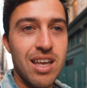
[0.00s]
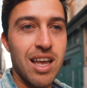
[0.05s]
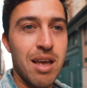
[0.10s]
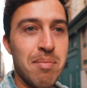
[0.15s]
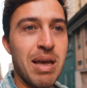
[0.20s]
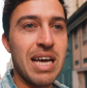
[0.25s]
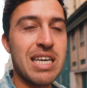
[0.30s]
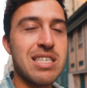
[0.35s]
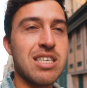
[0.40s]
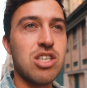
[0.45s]
It
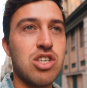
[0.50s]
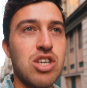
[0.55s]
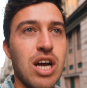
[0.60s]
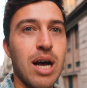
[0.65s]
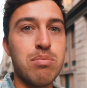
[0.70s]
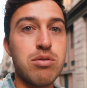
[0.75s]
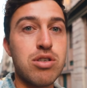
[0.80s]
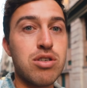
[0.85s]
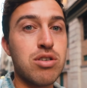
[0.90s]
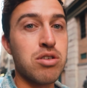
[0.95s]
makes this
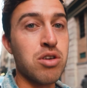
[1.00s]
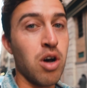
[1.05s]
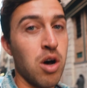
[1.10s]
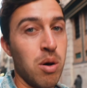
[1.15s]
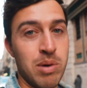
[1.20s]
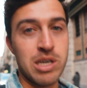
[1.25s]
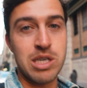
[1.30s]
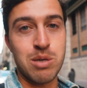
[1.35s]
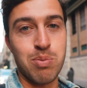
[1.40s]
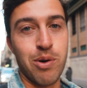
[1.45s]
job
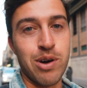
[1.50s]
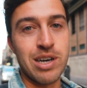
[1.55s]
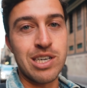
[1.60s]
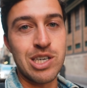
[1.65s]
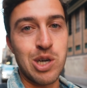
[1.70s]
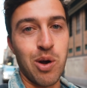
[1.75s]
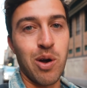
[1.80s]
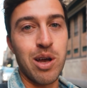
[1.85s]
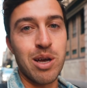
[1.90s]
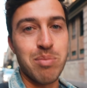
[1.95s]
so much more
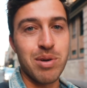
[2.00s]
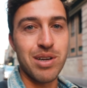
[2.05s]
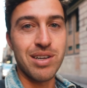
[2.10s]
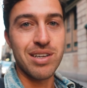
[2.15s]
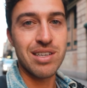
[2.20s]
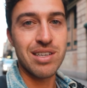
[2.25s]
enjoyable,